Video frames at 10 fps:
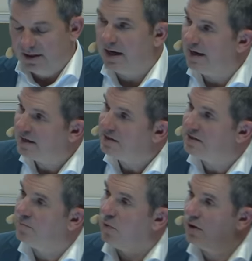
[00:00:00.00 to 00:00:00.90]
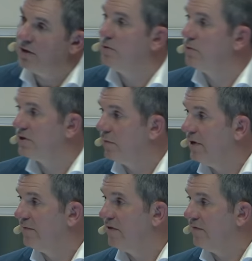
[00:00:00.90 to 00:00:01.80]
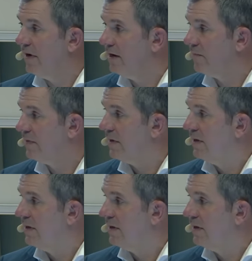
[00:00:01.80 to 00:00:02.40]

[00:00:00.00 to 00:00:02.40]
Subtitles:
And actually the molecules that we have developed,